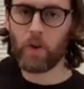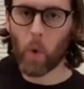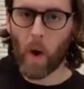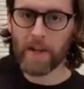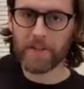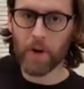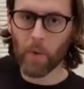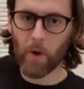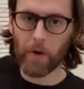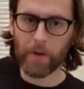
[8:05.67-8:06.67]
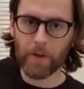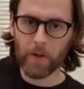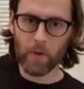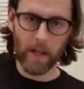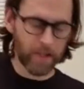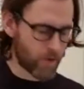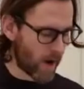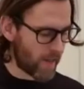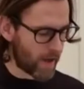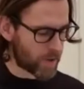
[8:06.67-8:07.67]
twice around. So let's
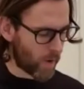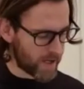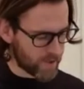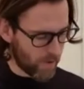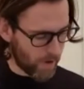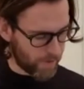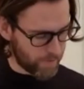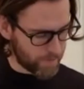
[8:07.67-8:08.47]
try that twice around.